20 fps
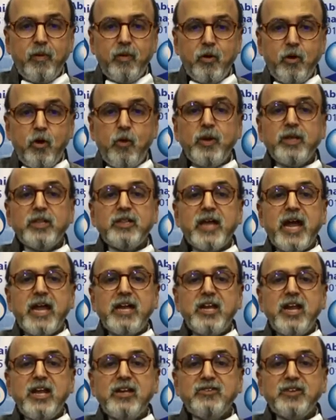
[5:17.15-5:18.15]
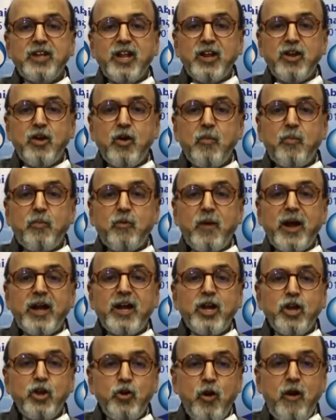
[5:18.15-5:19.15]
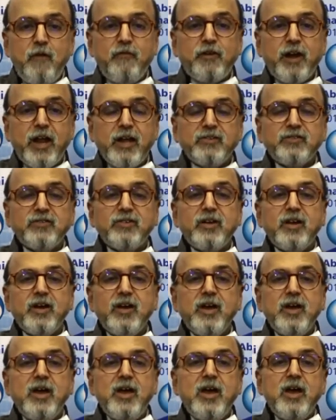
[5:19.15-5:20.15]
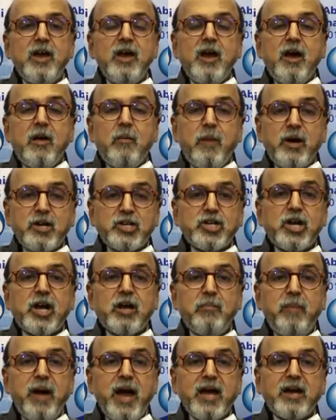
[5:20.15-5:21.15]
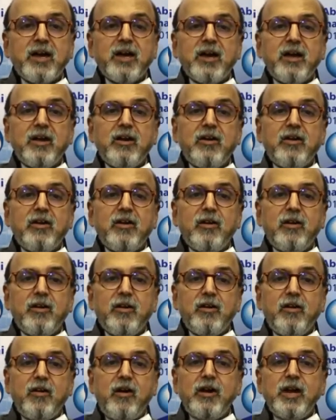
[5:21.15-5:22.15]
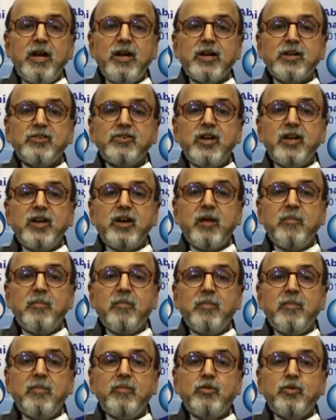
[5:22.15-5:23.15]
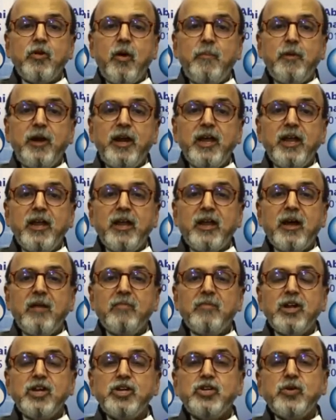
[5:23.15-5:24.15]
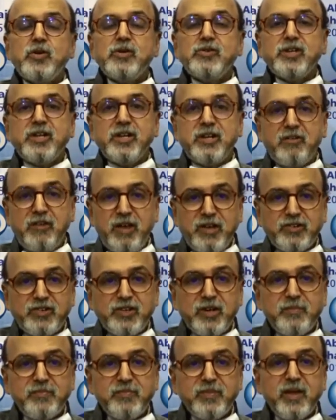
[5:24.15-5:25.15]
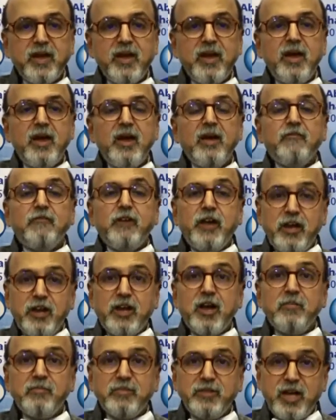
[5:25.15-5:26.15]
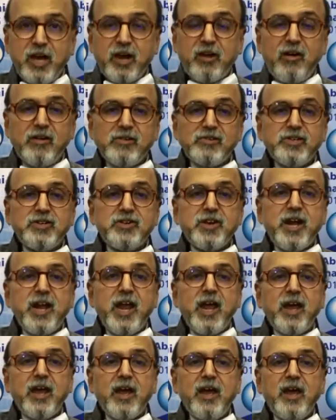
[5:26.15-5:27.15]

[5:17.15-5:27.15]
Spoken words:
COVID-19 scenario provided new offerings. Mashrak Bank, non-interest income to operating income ratio is increased. Fee income, they are concentrating.